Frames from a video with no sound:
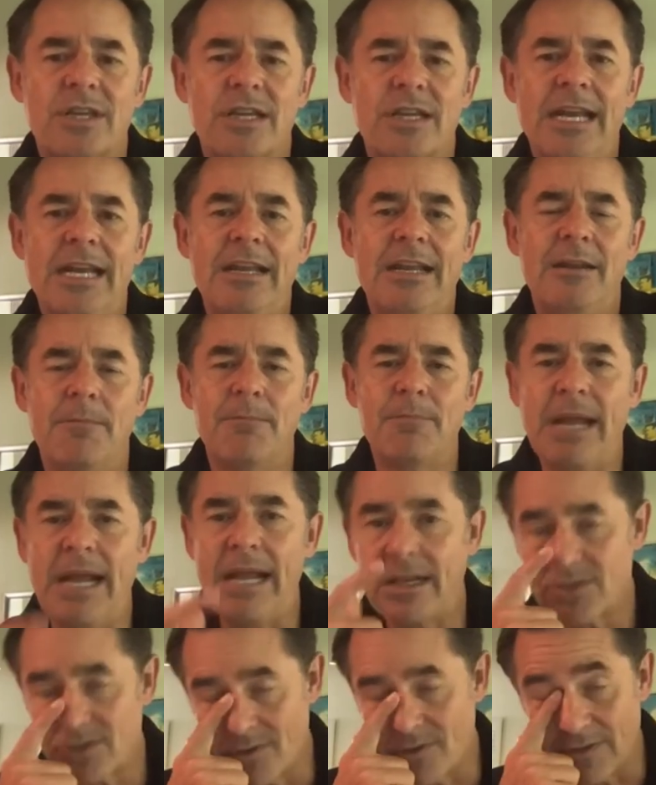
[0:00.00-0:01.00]
Canadian
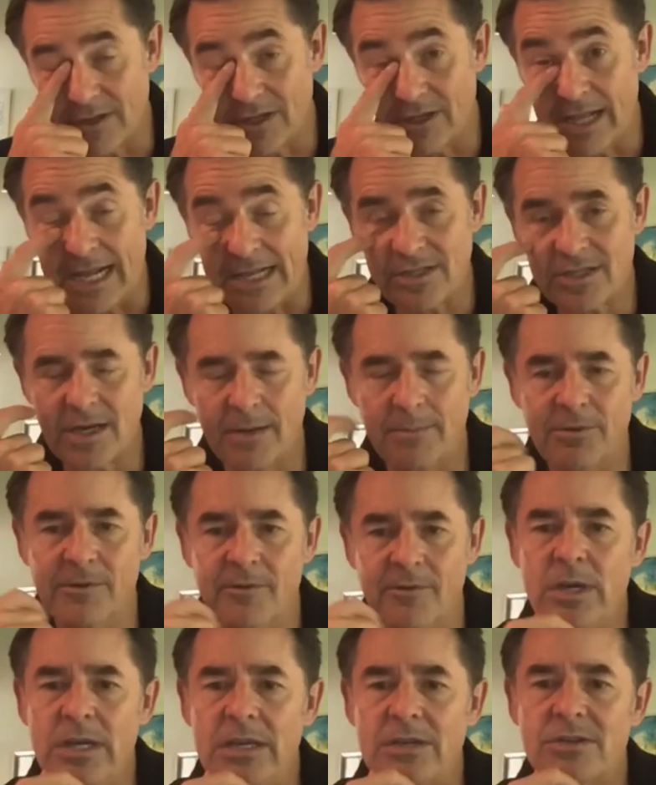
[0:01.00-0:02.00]
banks over the last couple
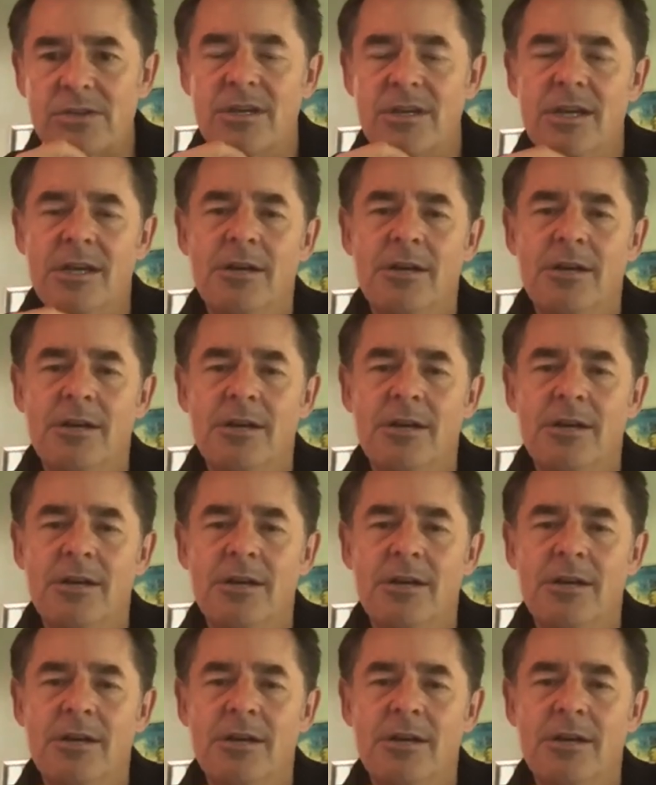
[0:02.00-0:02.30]
of weeks.